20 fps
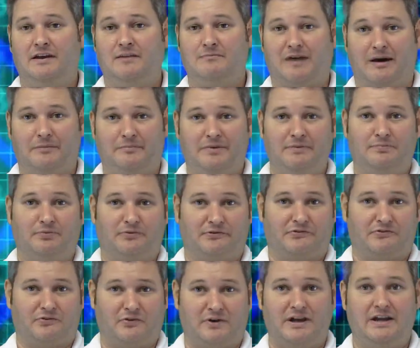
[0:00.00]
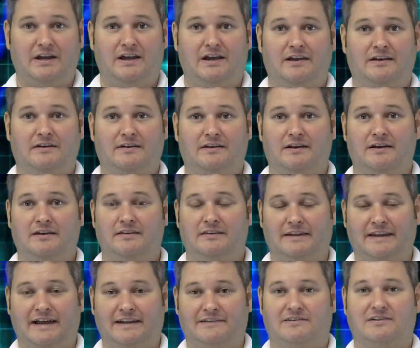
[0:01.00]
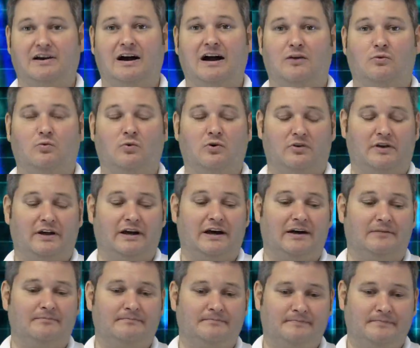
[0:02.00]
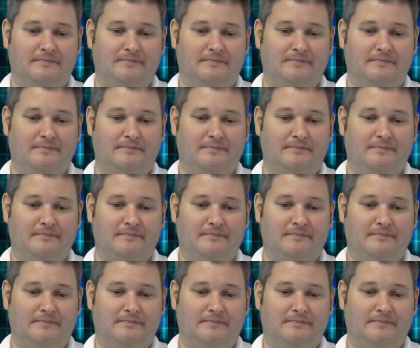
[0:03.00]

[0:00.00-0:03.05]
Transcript: by people screening that stock woke up.